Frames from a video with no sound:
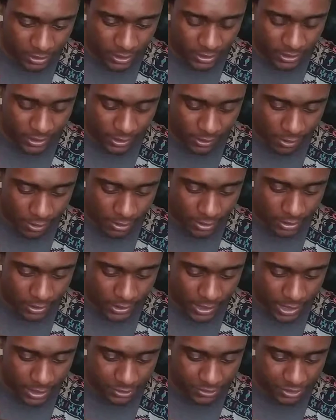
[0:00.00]
yet they hearkened
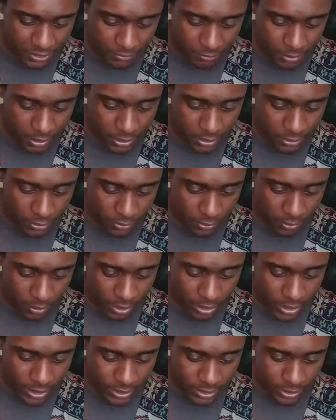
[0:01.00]
not unto me, nor
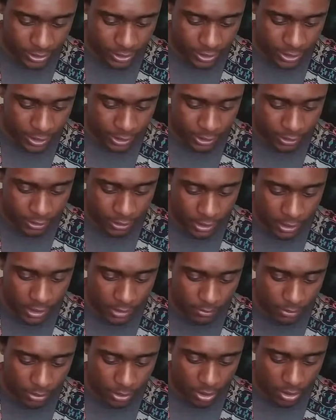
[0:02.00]
inclined their ear,
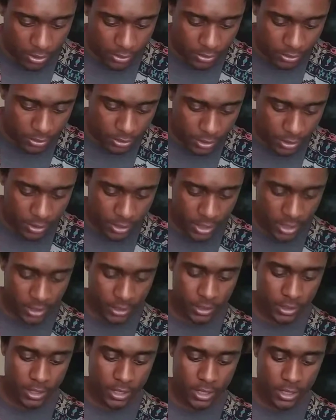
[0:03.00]
but hardened their
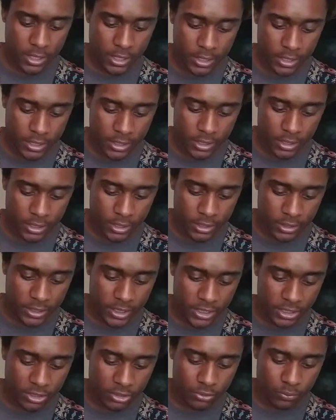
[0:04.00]
neck. Uh,
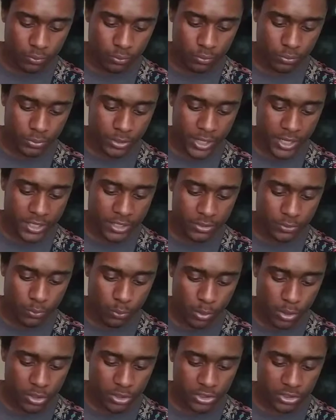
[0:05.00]
they did they did
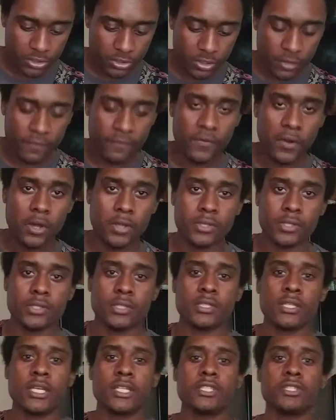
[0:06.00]
worse than their
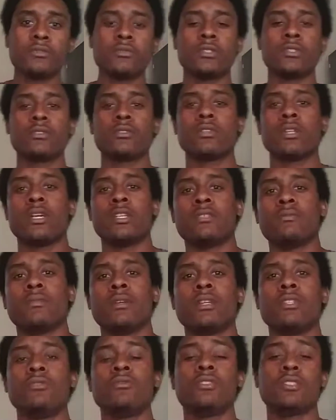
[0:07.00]
fathers, and that's you Israelites,
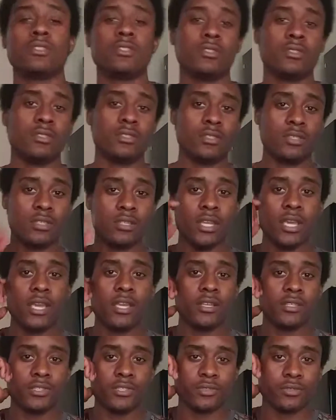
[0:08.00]
man. You niggas
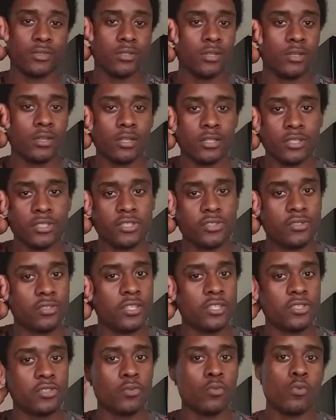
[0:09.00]
today is uh, this
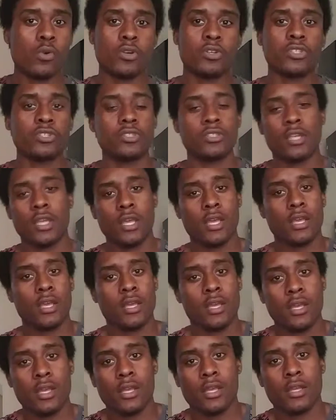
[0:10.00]
this the worst
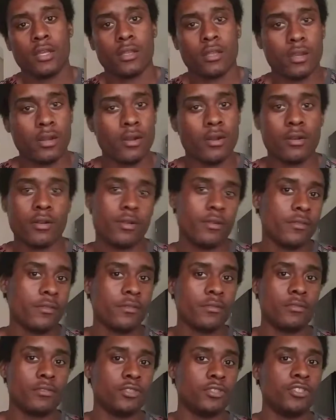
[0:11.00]
current
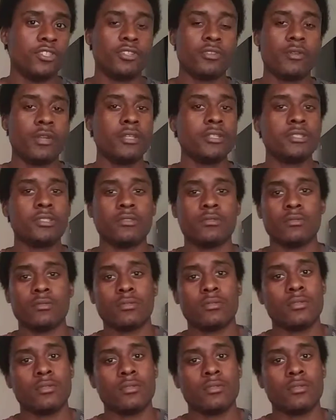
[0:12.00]
generation,